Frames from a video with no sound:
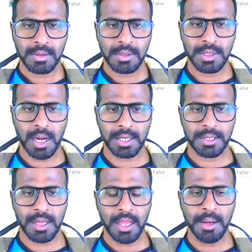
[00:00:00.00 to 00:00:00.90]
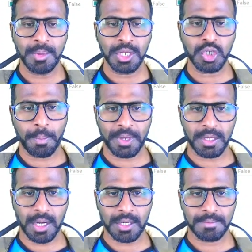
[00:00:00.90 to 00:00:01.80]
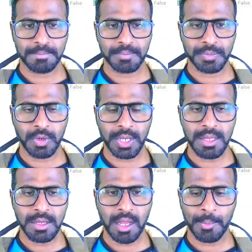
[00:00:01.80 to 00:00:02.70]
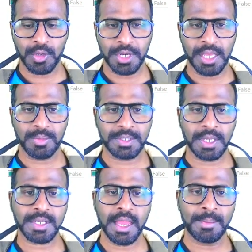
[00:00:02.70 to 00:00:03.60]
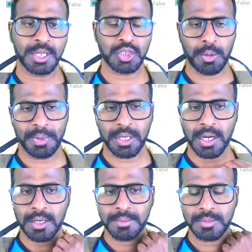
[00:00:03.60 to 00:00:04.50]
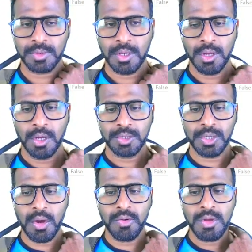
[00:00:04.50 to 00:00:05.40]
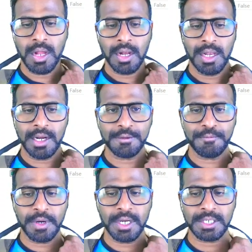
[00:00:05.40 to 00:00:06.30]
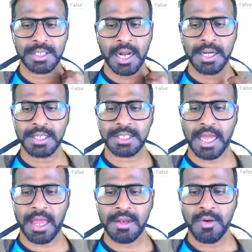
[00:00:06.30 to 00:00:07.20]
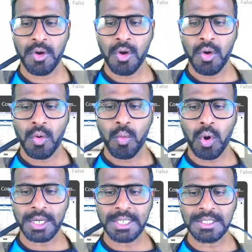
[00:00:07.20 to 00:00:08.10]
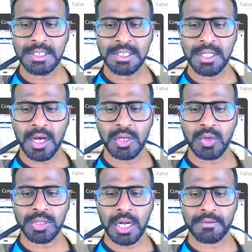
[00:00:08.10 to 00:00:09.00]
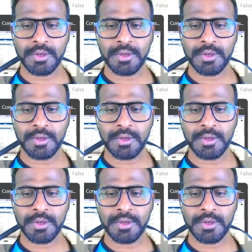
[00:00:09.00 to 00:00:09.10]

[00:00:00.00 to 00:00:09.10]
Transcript: cart, empty shopping cart. Okay, I'm going to name this as empty shopping cart. So now let us first understand what is the scenario that we